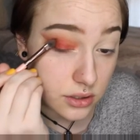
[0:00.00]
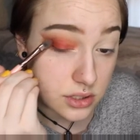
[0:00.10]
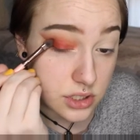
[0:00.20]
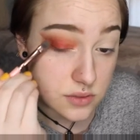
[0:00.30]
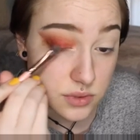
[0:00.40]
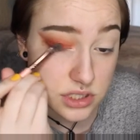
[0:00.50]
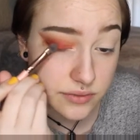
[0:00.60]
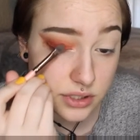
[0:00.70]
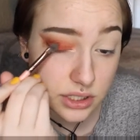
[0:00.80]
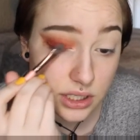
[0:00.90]
just with
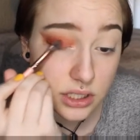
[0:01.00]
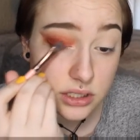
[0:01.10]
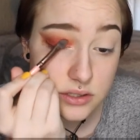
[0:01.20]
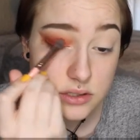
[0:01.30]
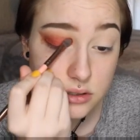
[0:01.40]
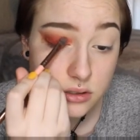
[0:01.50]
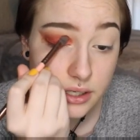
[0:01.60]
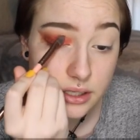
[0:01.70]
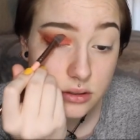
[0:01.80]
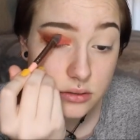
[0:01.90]
different colors,
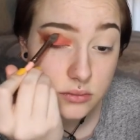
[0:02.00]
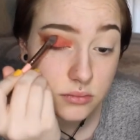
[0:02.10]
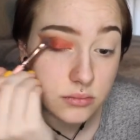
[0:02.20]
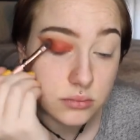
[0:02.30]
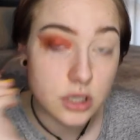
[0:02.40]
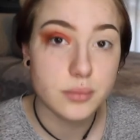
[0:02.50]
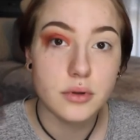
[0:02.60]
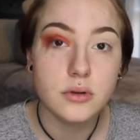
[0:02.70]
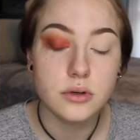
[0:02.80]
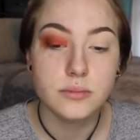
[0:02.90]
like
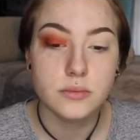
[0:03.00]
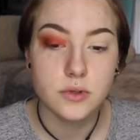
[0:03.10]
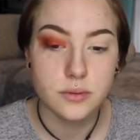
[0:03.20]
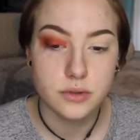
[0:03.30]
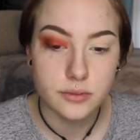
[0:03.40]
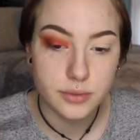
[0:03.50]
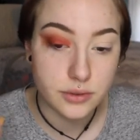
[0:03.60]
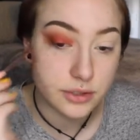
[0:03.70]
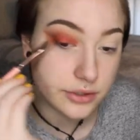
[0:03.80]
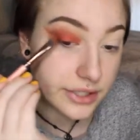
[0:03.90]
purple or
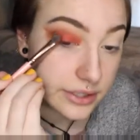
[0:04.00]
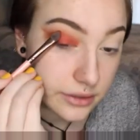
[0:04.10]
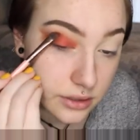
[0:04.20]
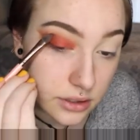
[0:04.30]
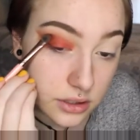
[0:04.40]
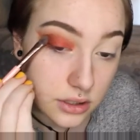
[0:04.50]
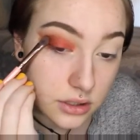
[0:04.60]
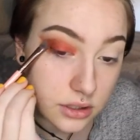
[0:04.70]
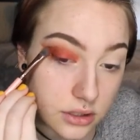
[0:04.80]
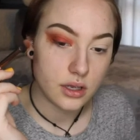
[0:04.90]
blue or green.
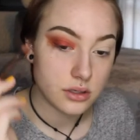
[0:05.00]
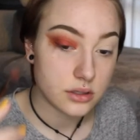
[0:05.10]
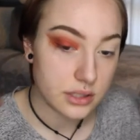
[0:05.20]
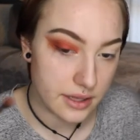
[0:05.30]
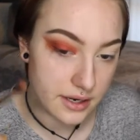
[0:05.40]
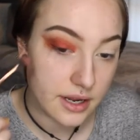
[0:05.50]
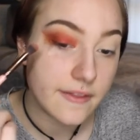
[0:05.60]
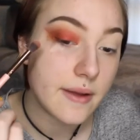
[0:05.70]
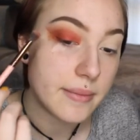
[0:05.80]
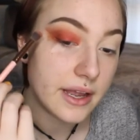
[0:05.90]
Now that I got
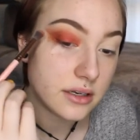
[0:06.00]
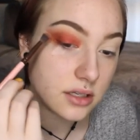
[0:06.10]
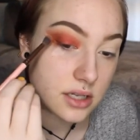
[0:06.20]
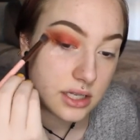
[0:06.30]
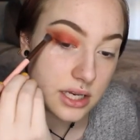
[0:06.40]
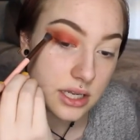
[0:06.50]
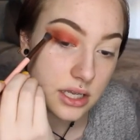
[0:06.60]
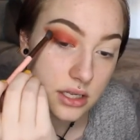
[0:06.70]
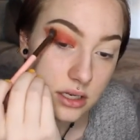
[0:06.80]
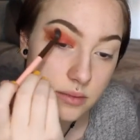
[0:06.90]
that packed on the lid
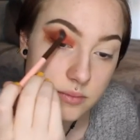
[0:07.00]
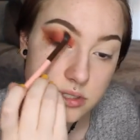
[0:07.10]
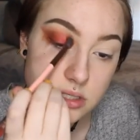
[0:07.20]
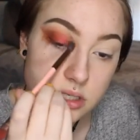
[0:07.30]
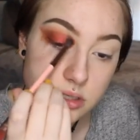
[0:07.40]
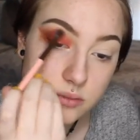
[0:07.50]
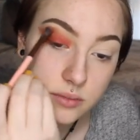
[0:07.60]
again, I'm just gonna